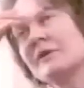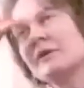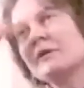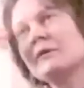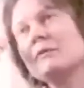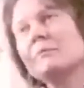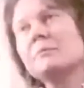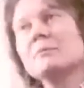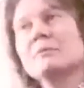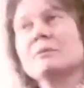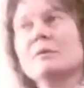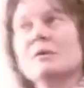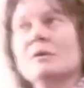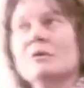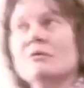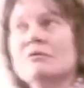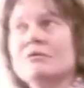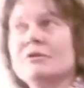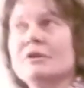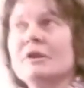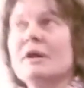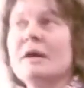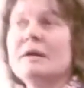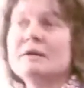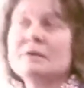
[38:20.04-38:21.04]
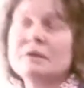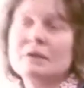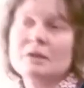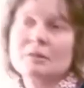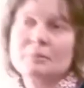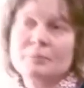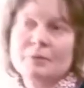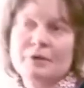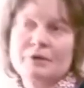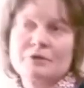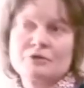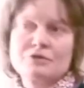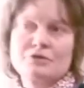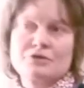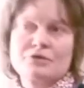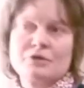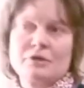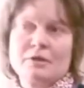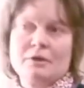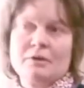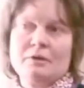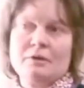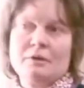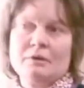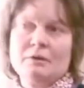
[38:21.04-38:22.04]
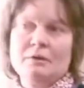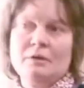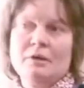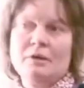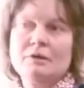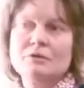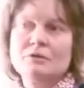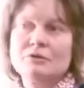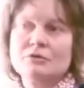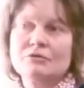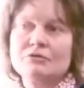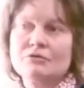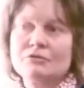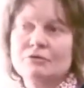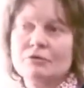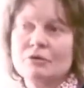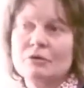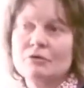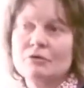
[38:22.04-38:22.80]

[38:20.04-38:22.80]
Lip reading: the ideal picture and of